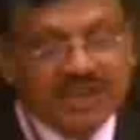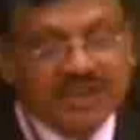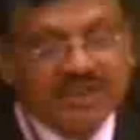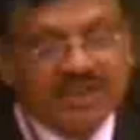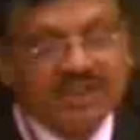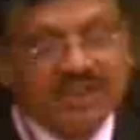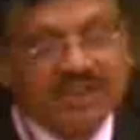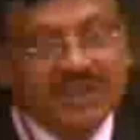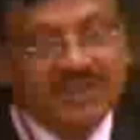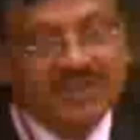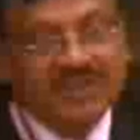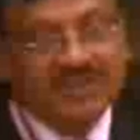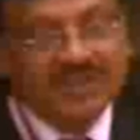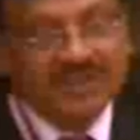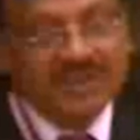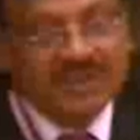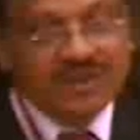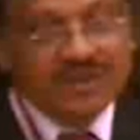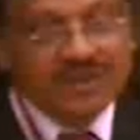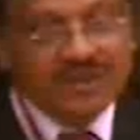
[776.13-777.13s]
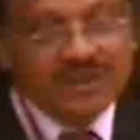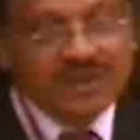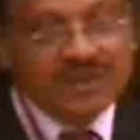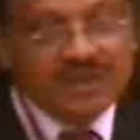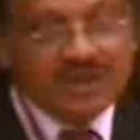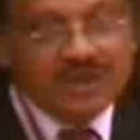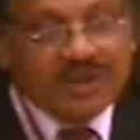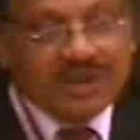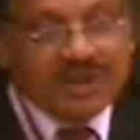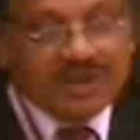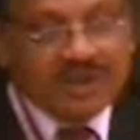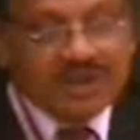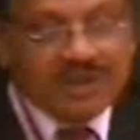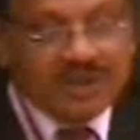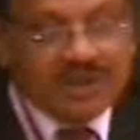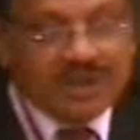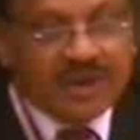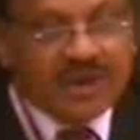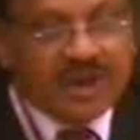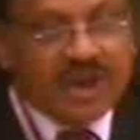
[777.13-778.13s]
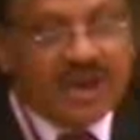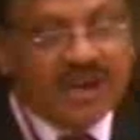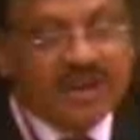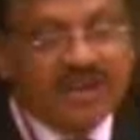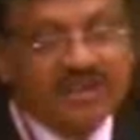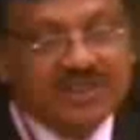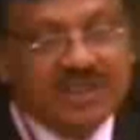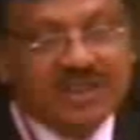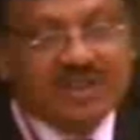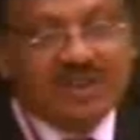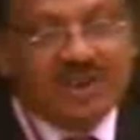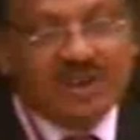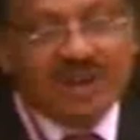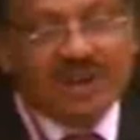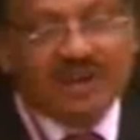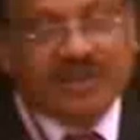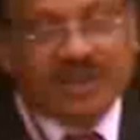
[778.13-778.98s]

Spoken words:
Another thing is regarding